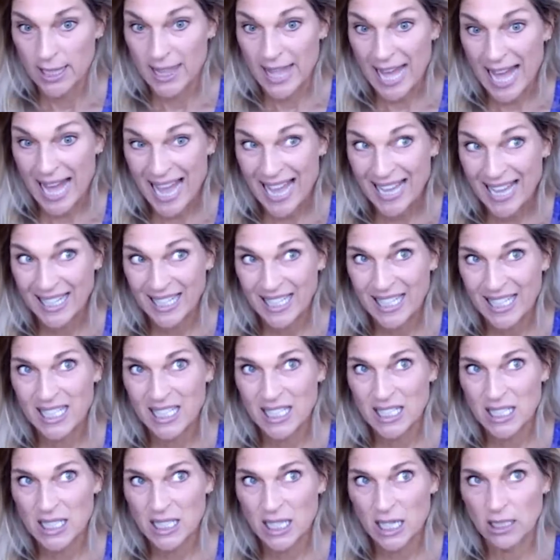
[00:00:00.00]
that
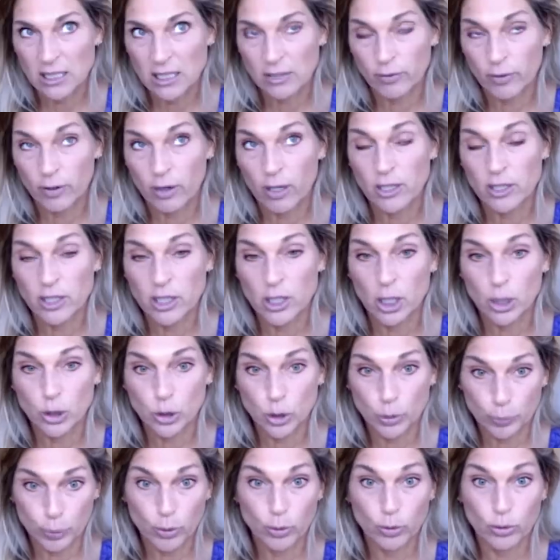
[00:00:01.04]
is as far as an
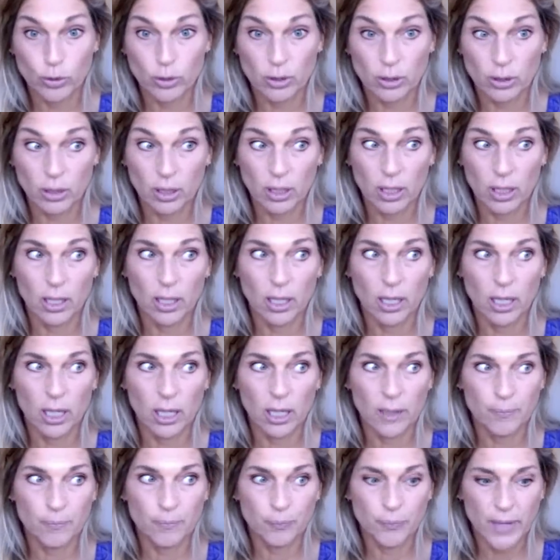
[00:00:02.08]
entrepreneur
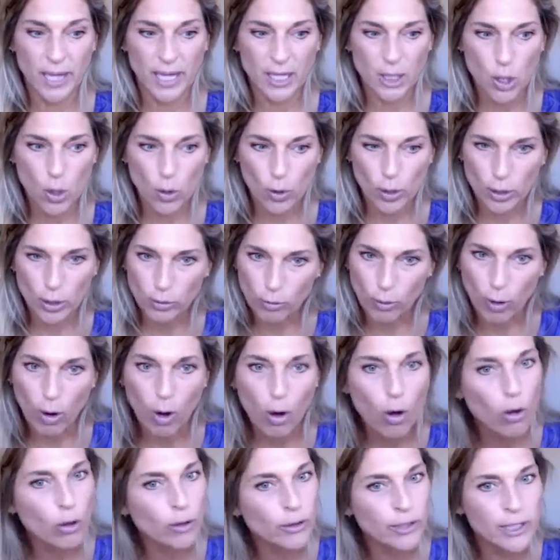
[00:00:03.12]
um, and going through
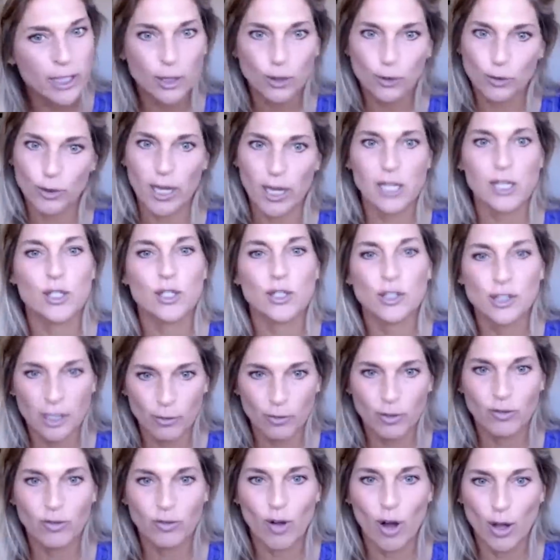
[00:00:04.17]
all the iterations
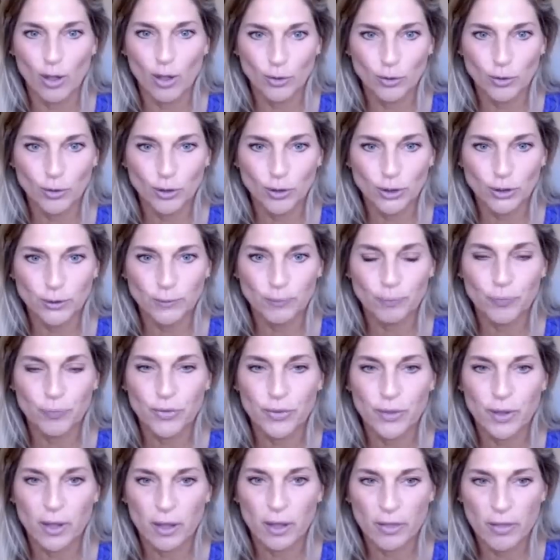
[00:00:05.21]
that we've gone through
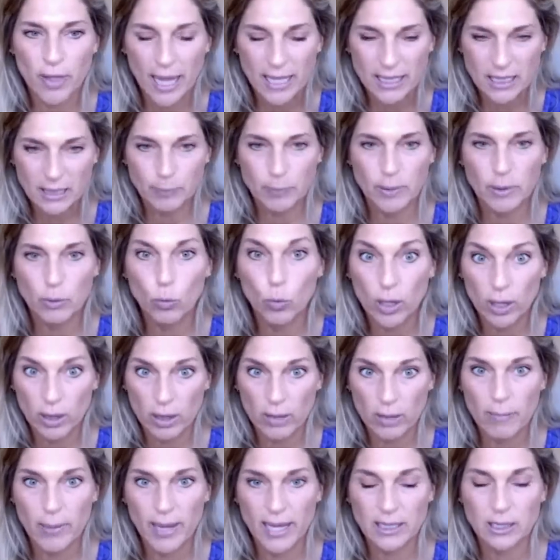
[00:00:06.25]
that's been one
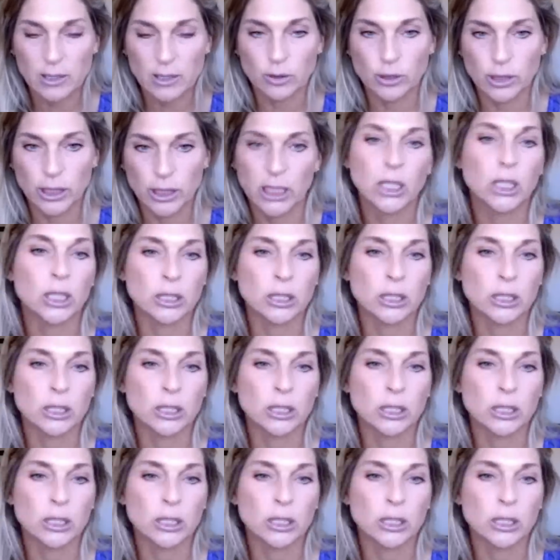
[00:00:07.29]
of the best learning